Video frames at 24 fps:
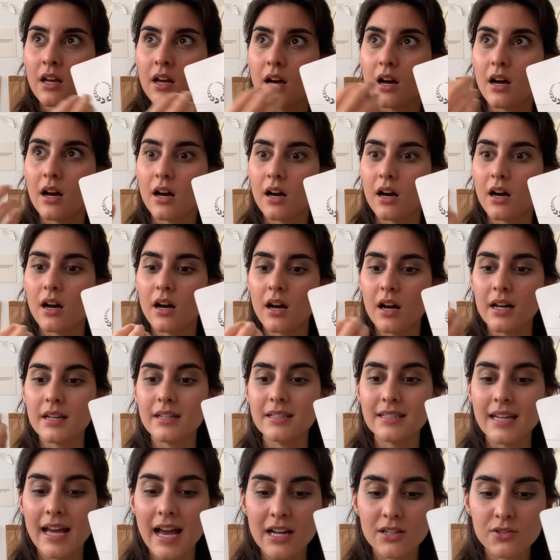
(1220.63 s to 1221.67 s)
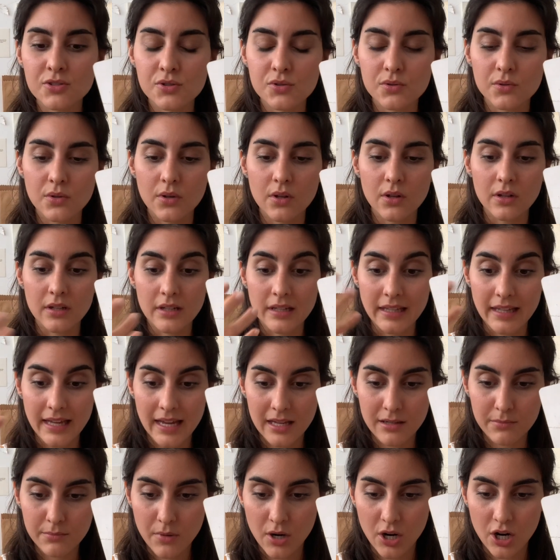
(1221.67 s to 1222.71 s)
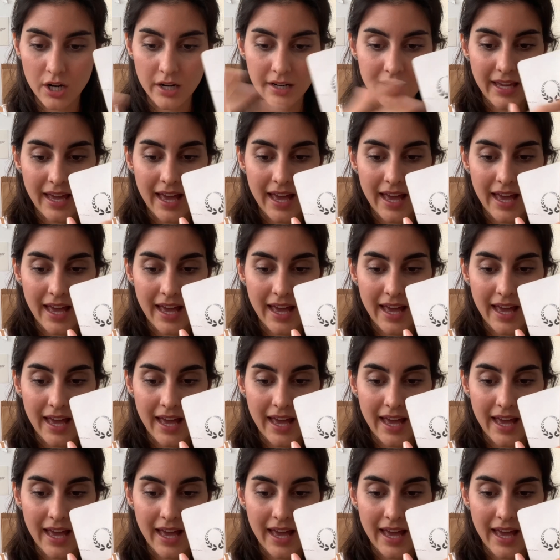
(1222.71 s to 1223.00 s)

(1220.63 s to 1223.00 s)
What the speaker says: a natural landmark,